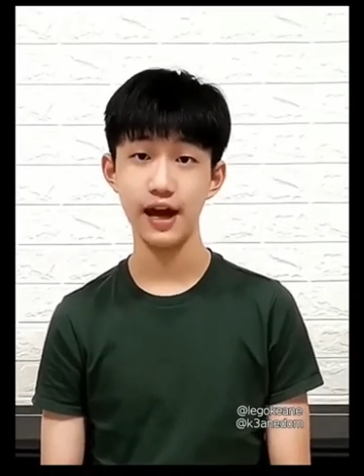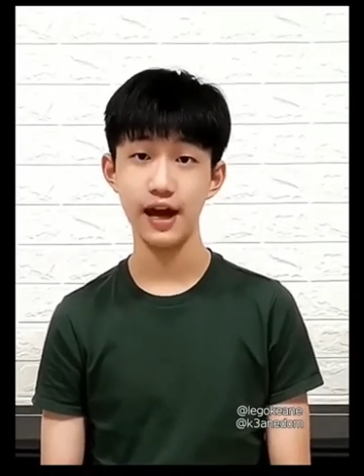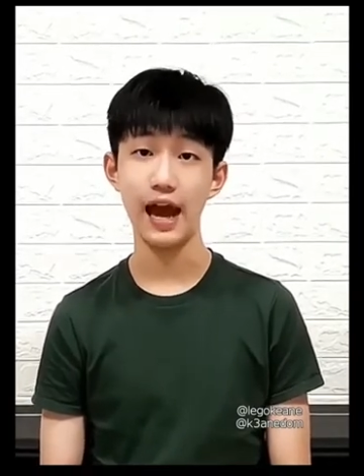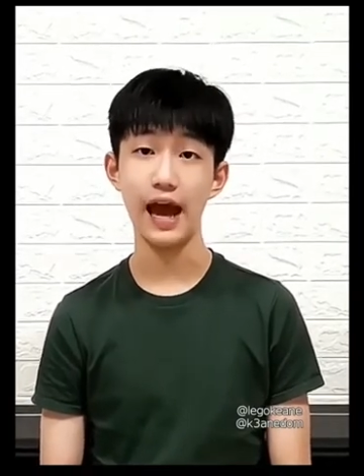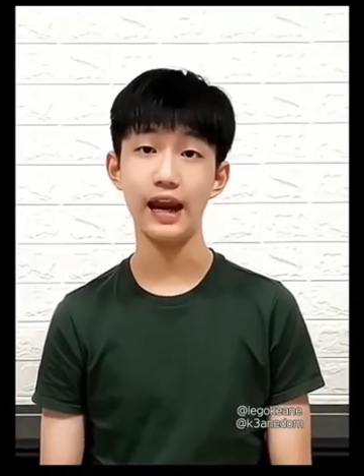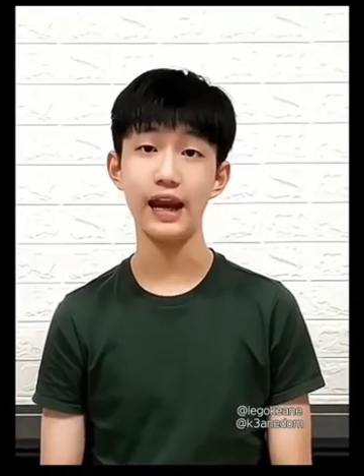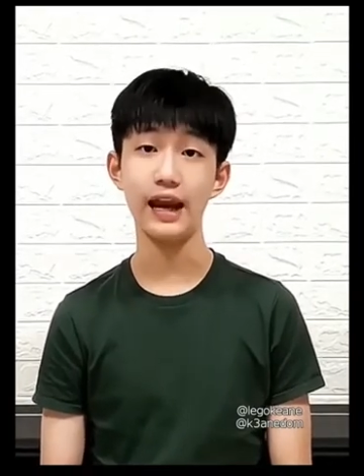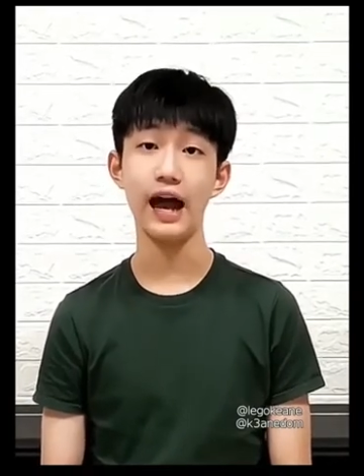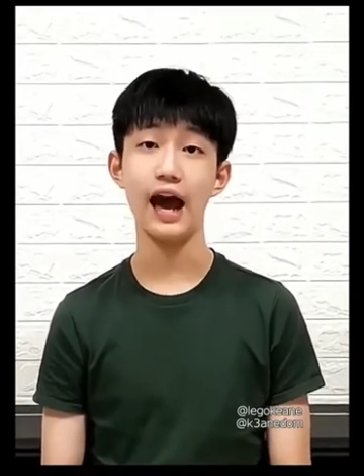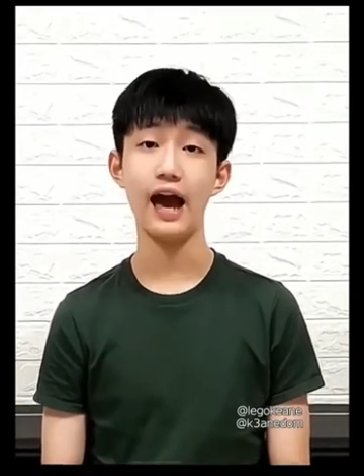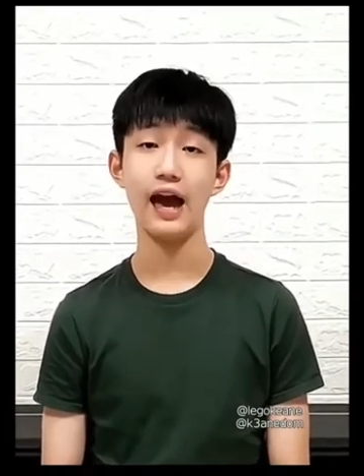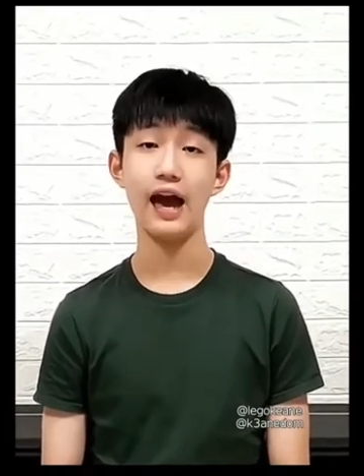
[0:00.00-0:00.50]

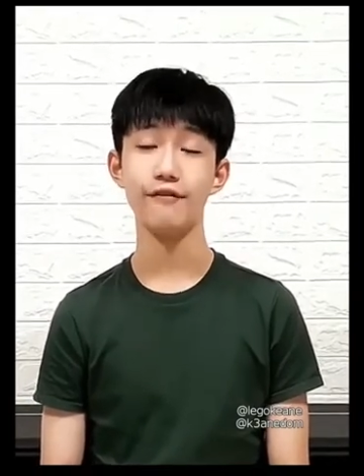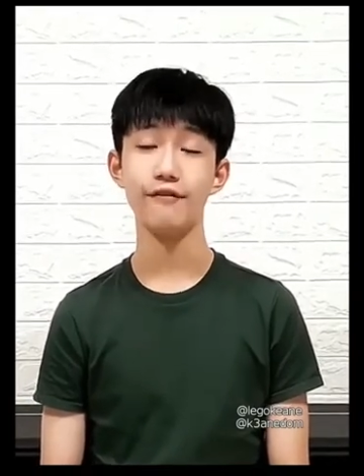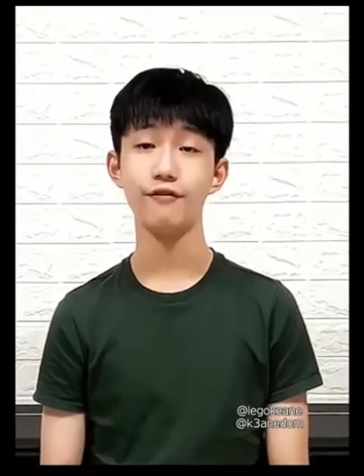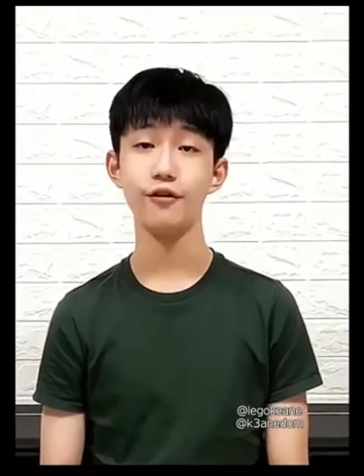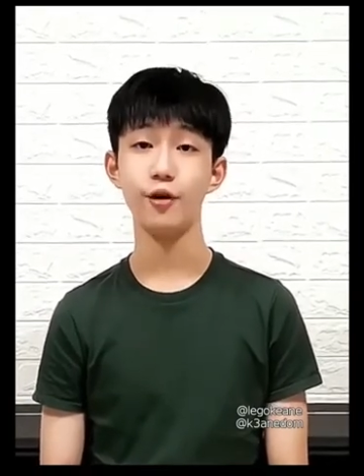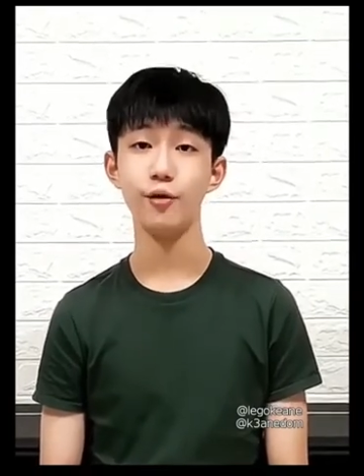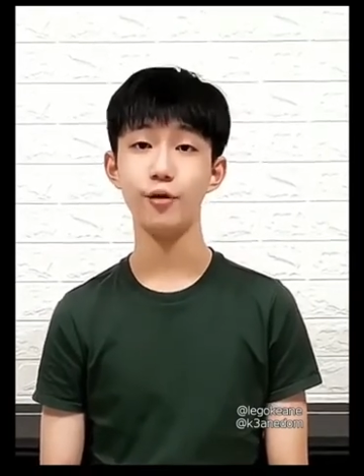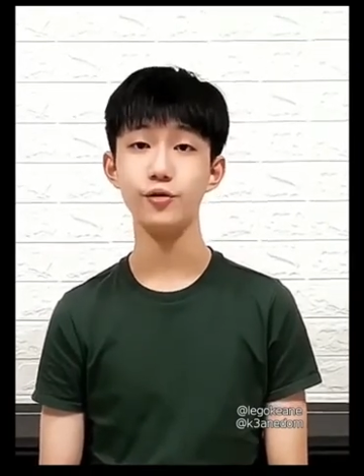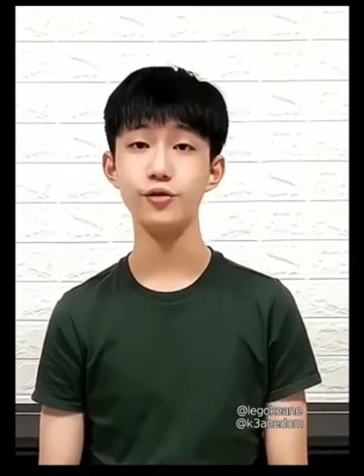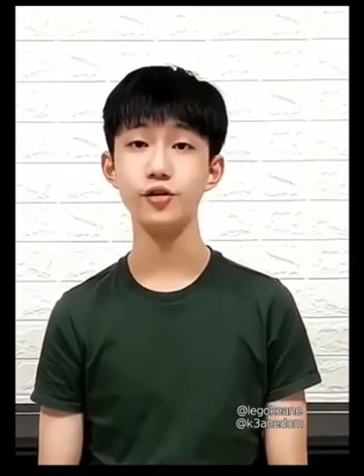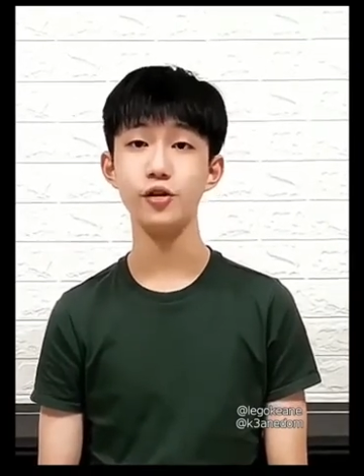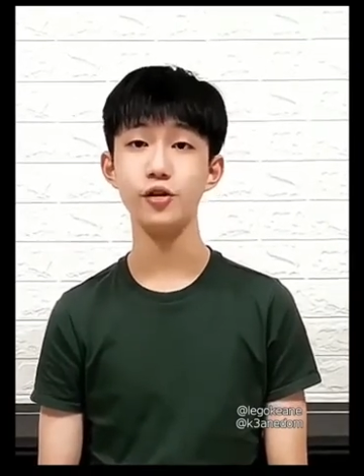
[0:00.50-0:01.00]
and I have
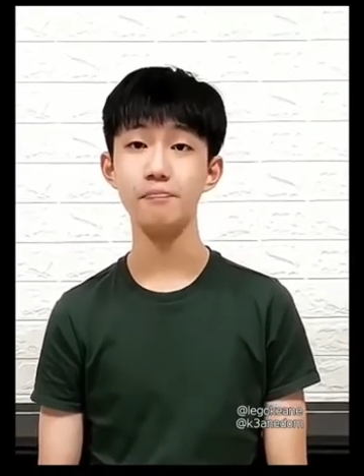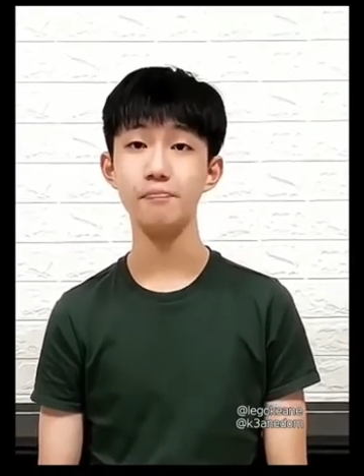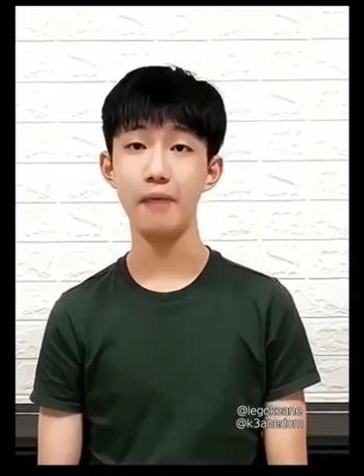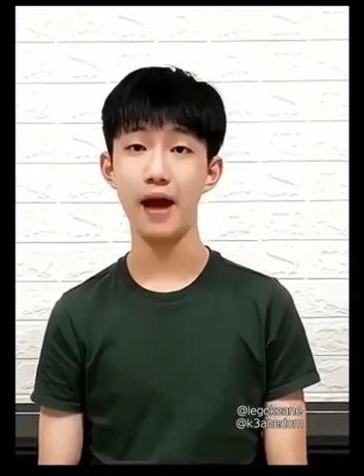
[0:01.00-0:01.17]
also